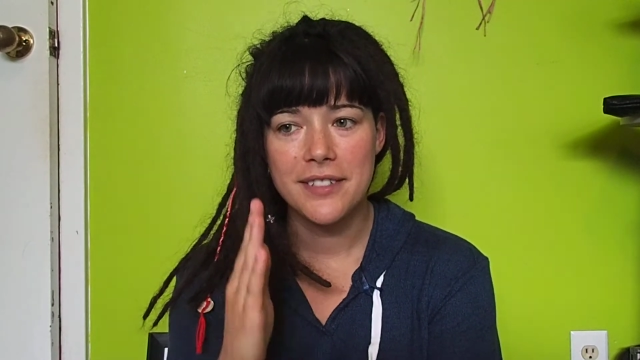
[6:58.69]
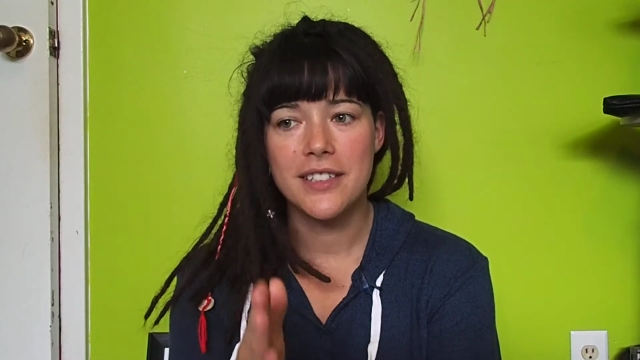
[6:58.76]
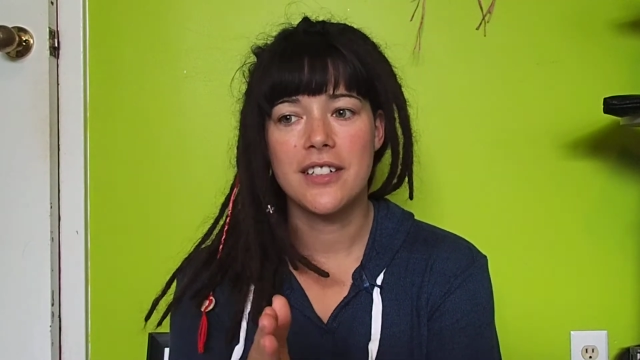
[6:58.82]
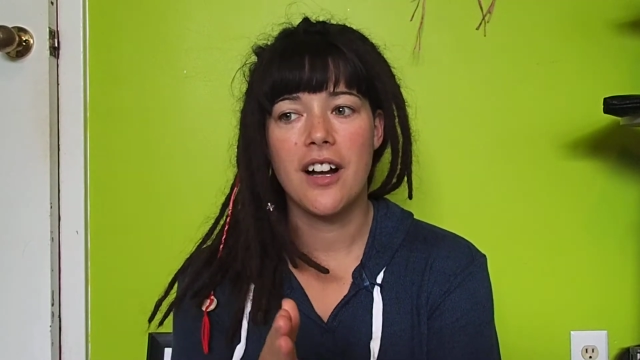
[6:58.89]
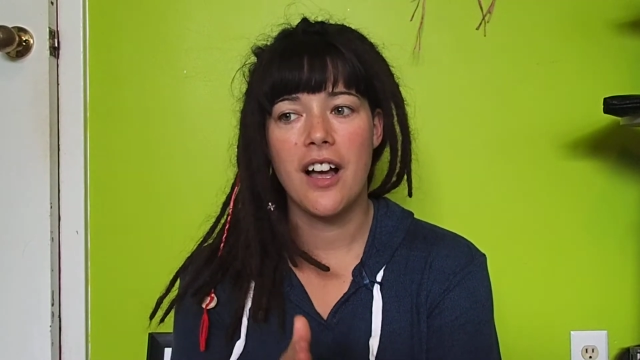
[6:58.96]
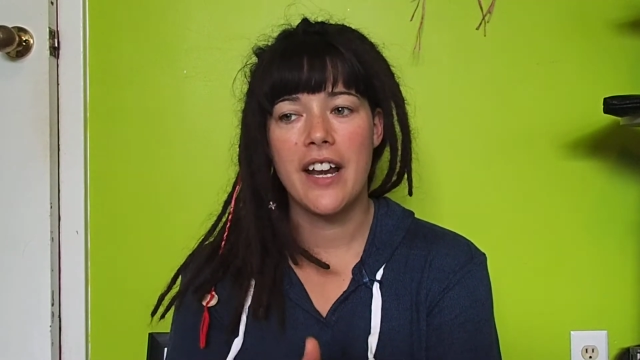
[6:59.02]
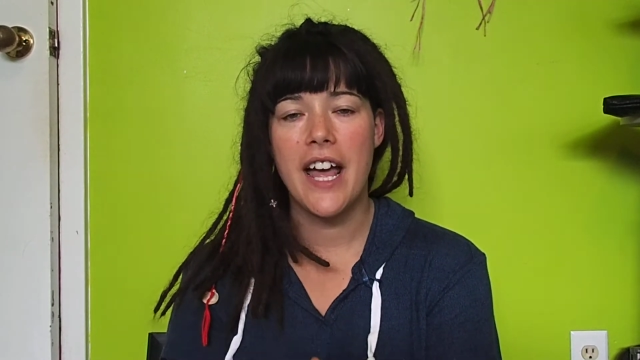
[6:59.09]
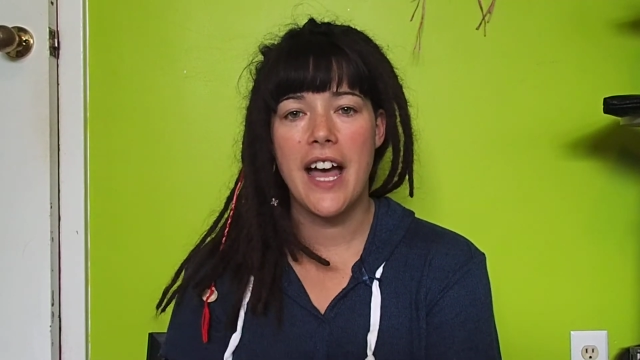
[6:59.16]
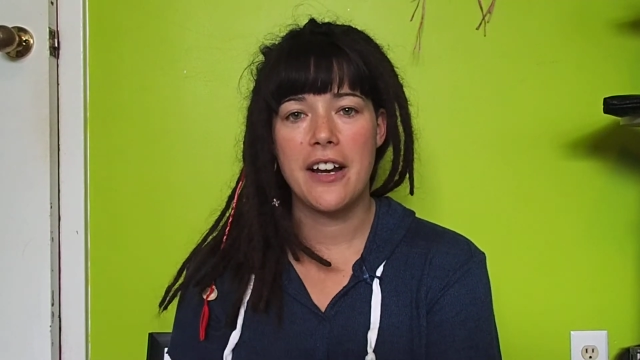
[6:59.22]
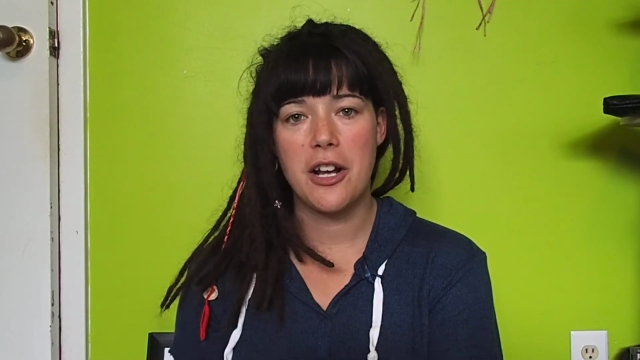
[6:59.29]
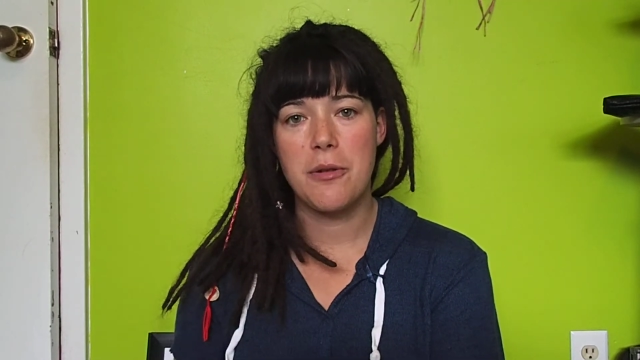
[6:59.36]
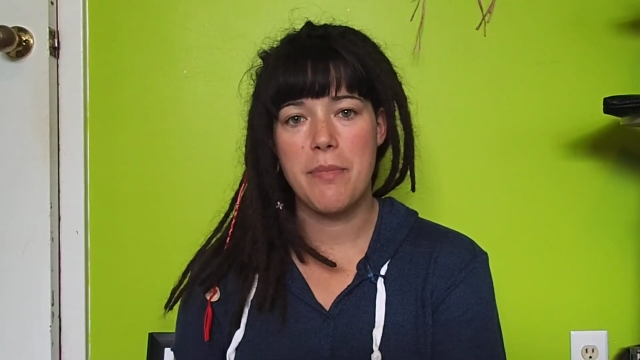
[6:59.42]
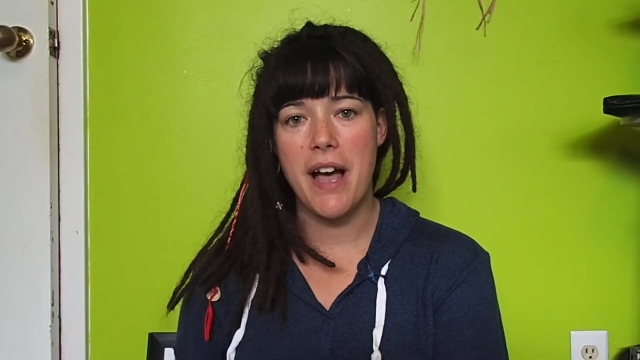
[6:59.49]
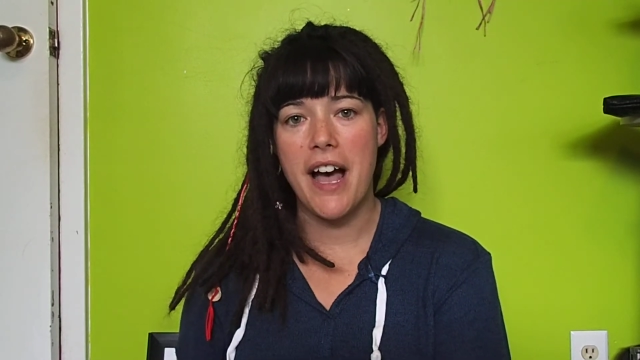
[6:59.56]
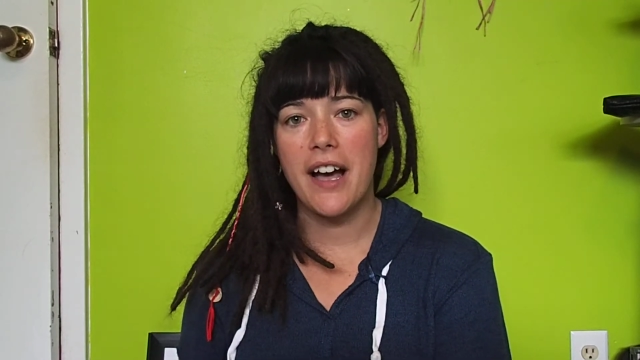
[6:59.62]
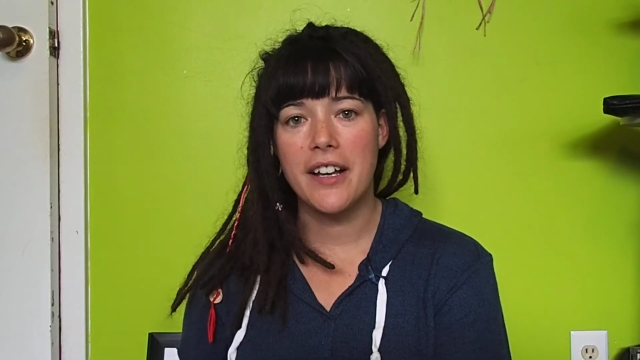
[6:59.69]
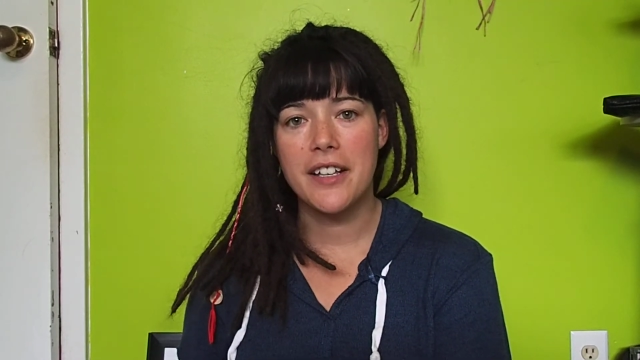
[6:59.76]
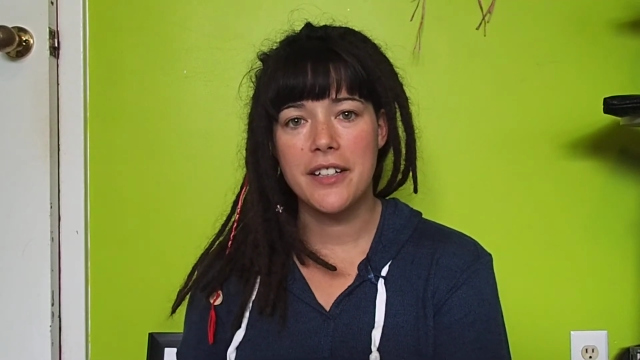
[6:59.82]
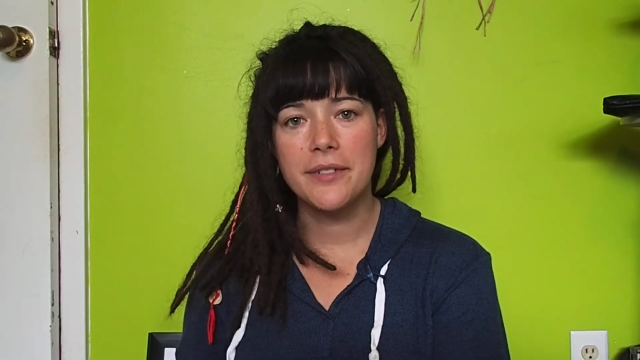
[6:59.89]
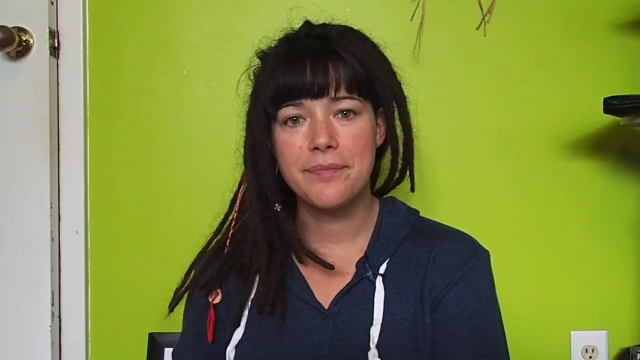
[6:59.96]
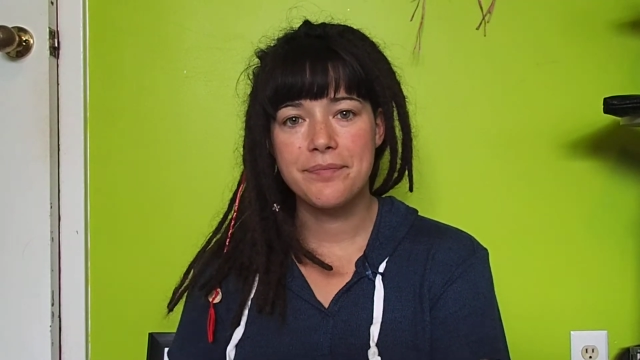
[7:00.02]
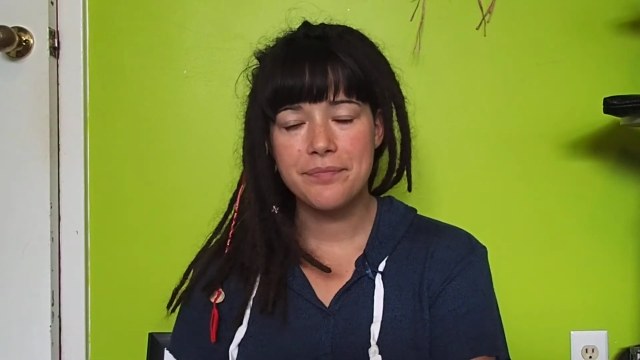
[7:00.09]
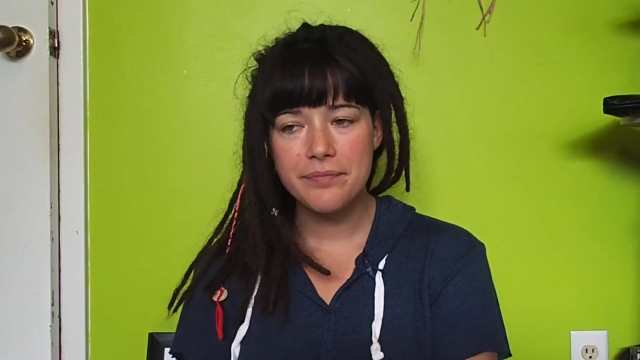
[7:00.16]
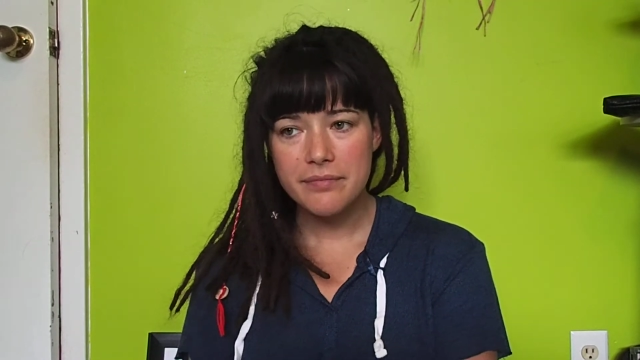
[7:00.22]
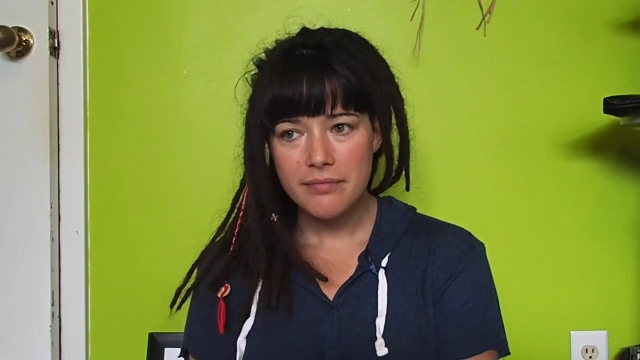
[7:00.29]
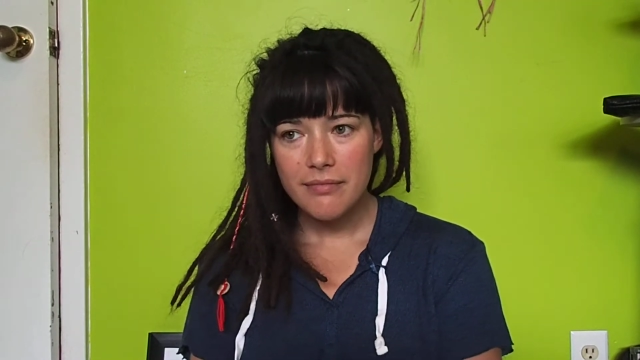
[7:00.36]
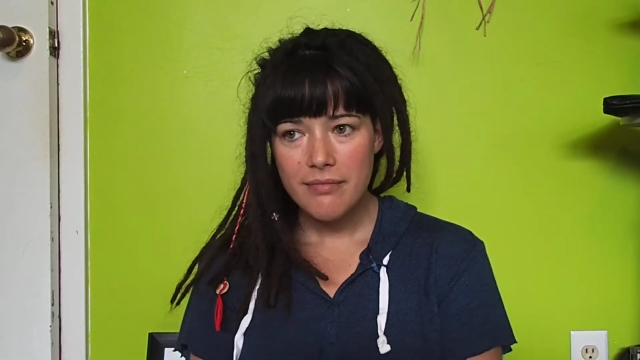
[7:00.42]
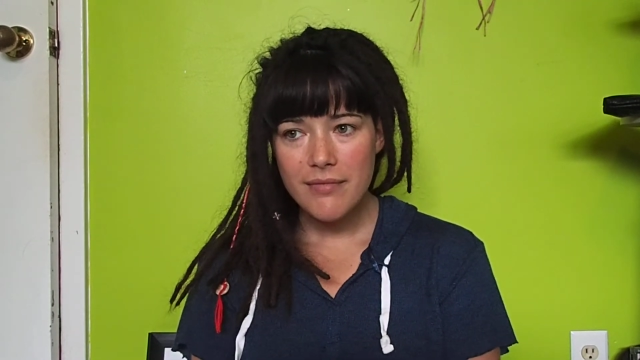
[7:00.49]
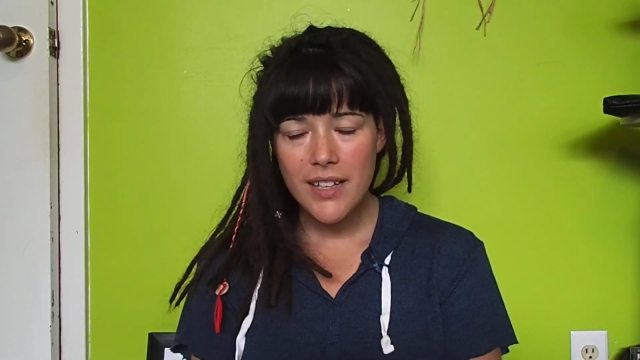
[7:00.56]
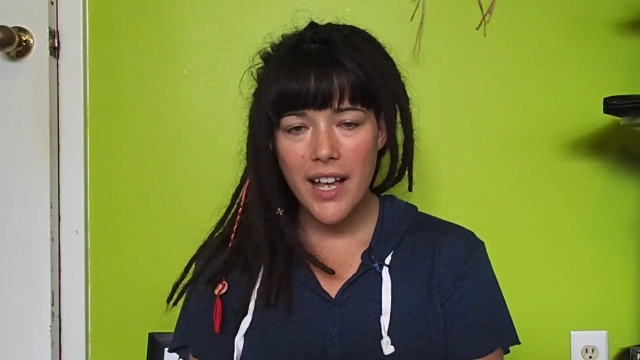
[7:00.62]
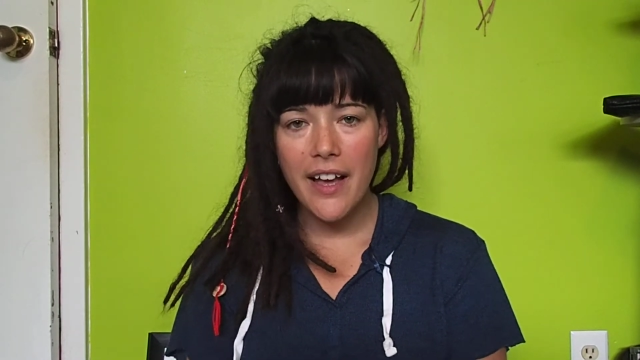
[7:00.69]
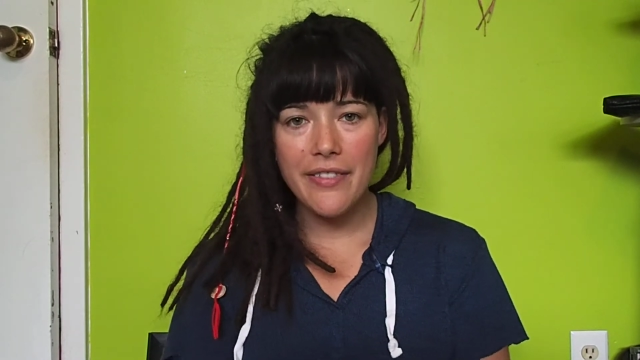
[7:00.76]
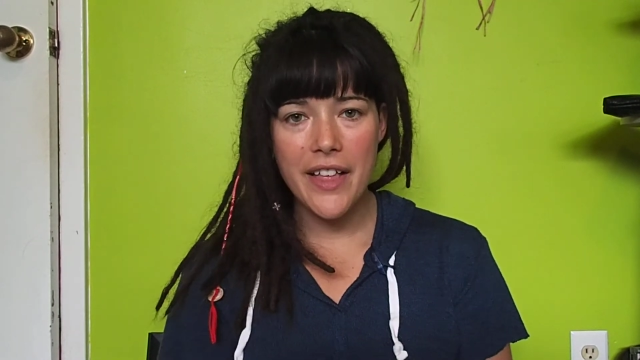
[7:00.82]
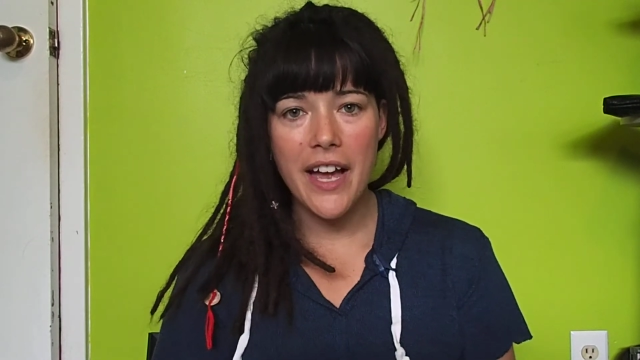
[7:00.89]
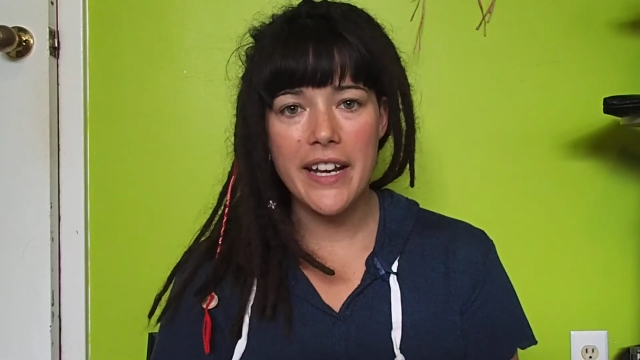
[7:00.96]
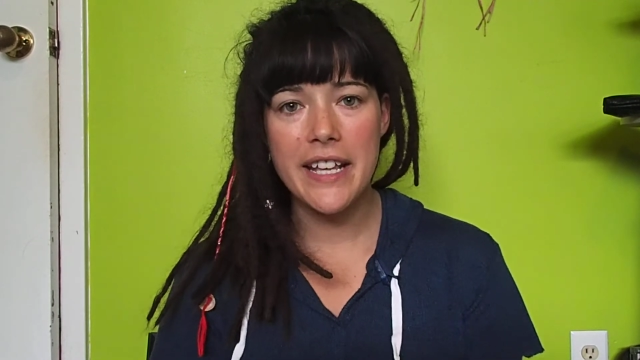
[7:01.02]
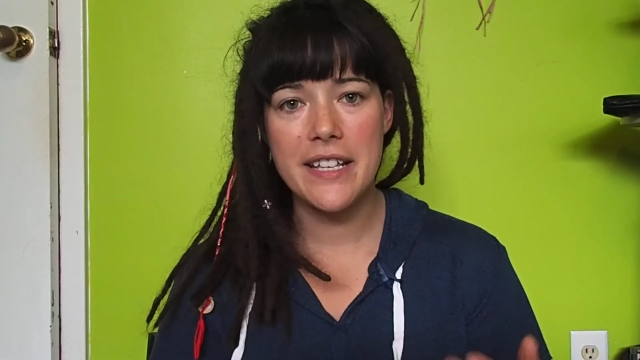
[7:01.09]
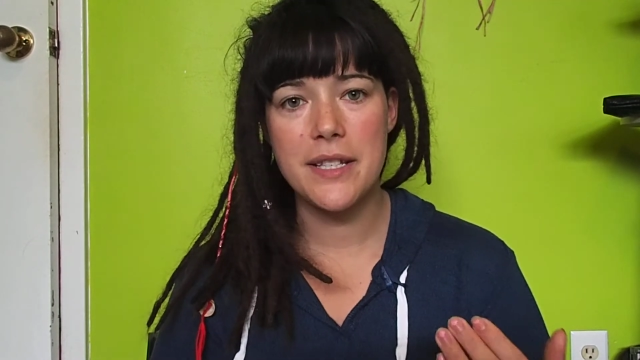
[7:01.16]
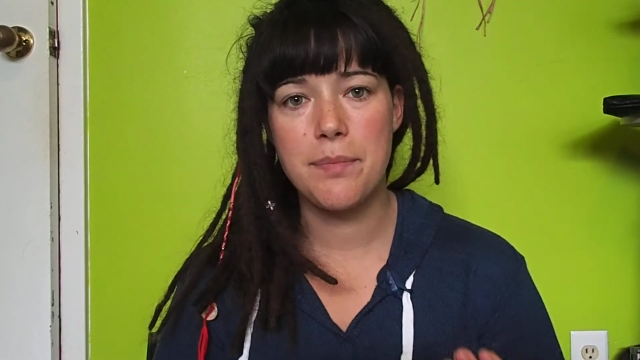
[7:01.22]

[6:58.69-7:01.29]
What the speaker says: God had our back and that his